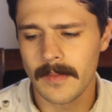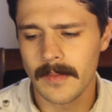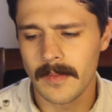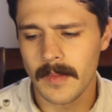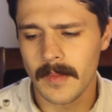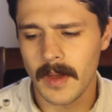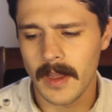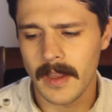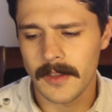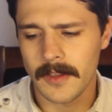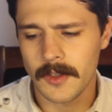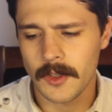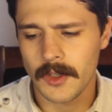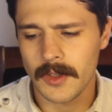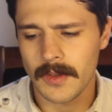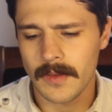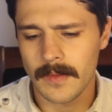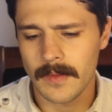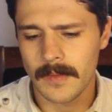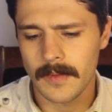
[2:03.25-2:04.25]
but
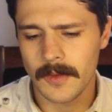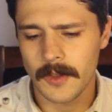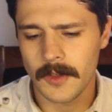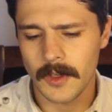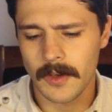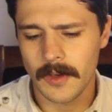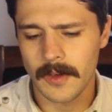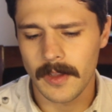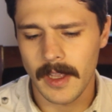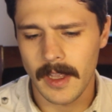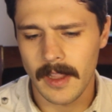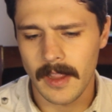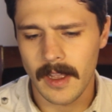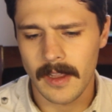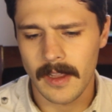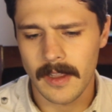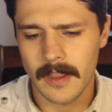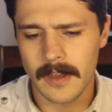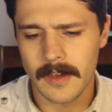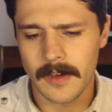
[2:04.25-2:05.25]
it's surely a
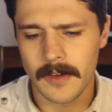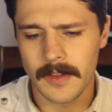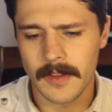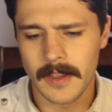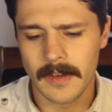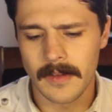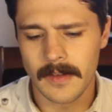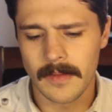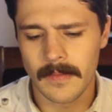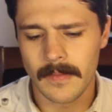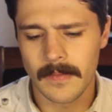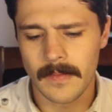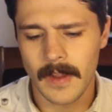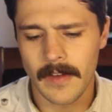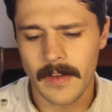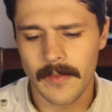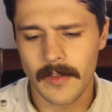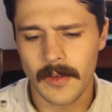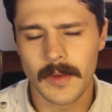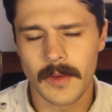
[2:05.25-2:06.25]
lot younger than
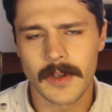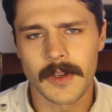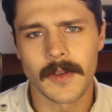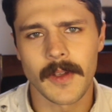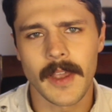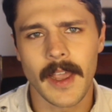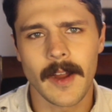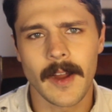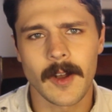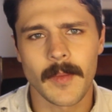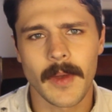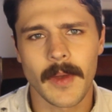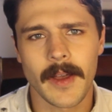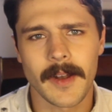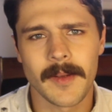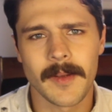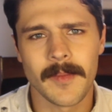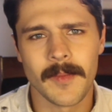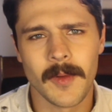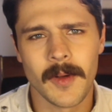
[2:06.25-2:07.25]
everyone who cared
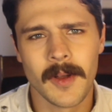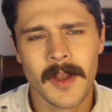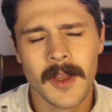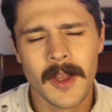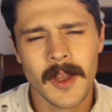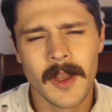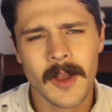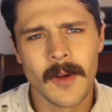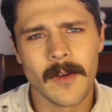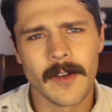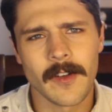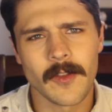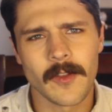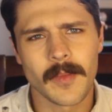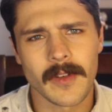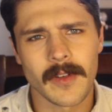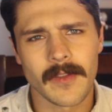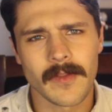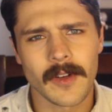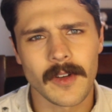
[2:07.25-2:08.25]
about him would have
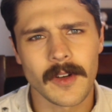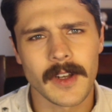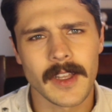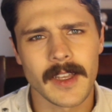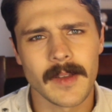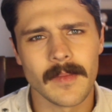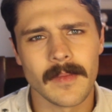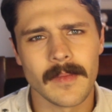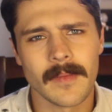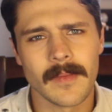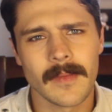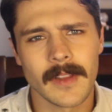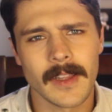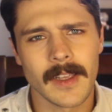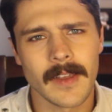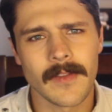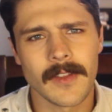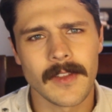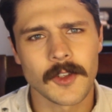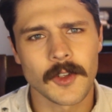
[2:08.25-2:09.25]
preferred him
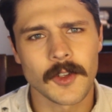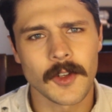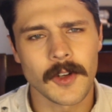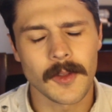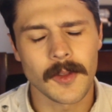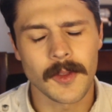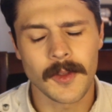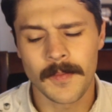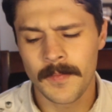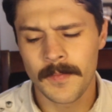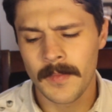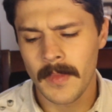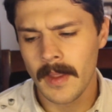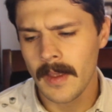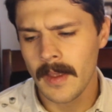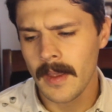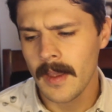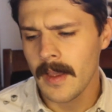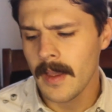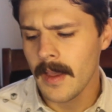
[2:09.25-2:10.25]
leave this earth.
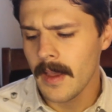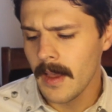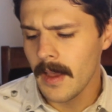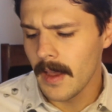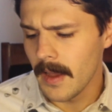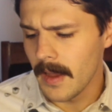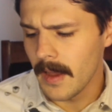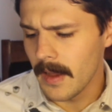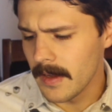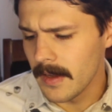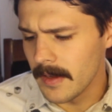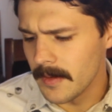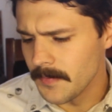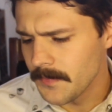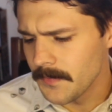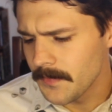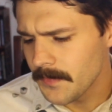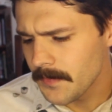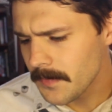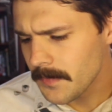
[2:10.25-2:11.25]

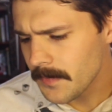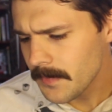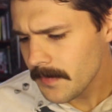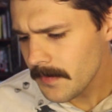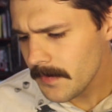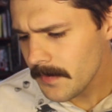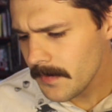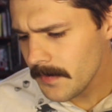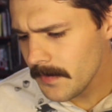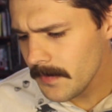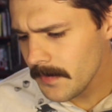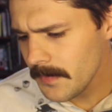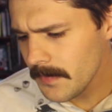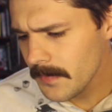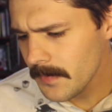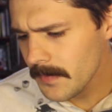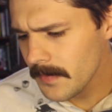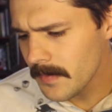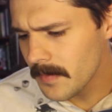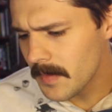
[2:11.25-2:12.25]

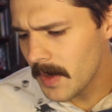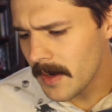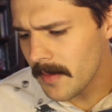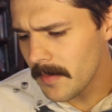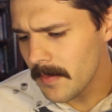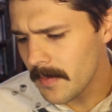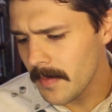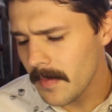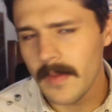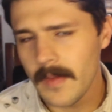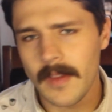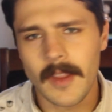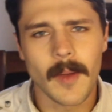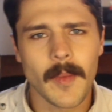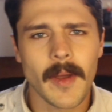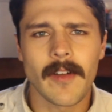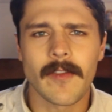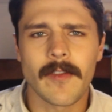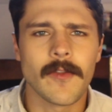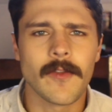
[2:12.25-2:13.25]
But
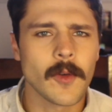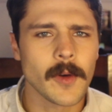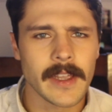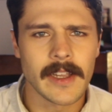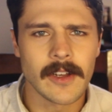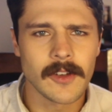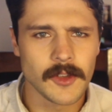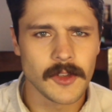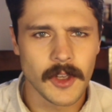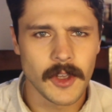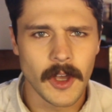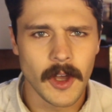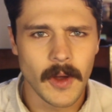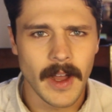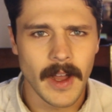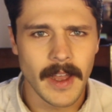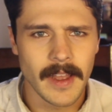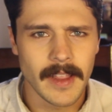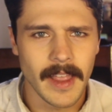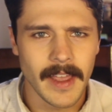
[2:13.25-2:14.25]
about 4 years ago,
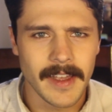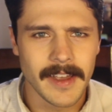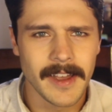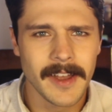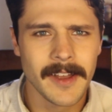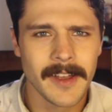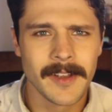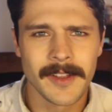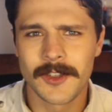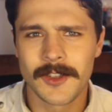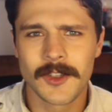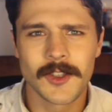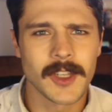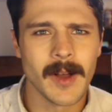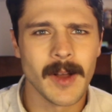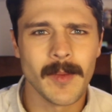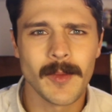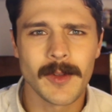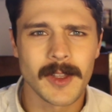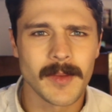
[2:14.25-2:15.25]
I
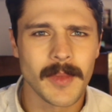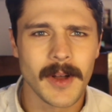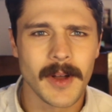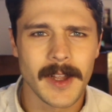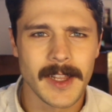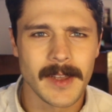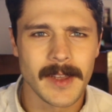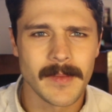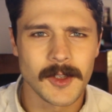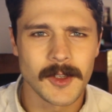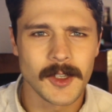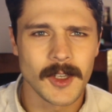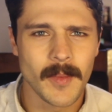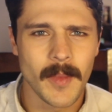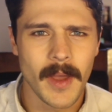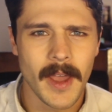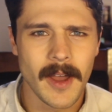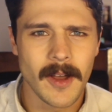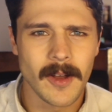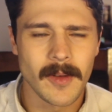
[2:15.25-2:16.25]
stumbled upon him
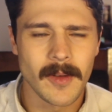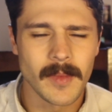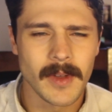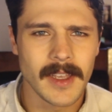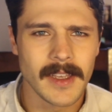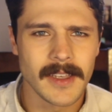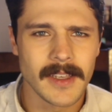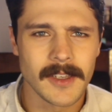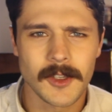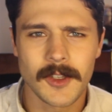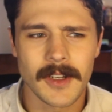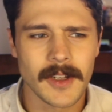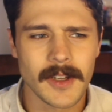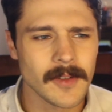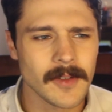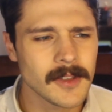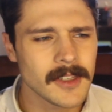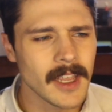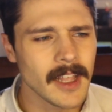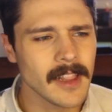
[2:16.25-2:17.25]
somehow because,
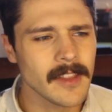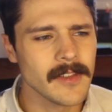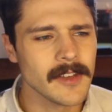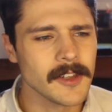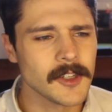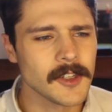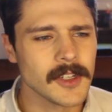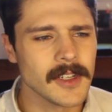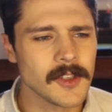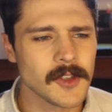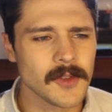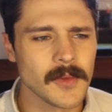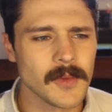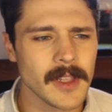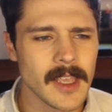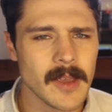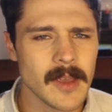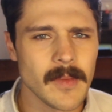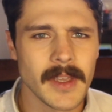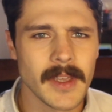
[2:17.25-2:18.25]
television isn't
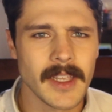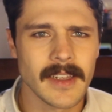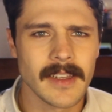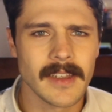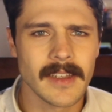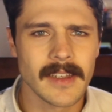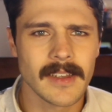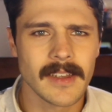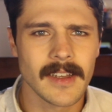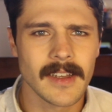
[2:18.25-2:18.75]
really a big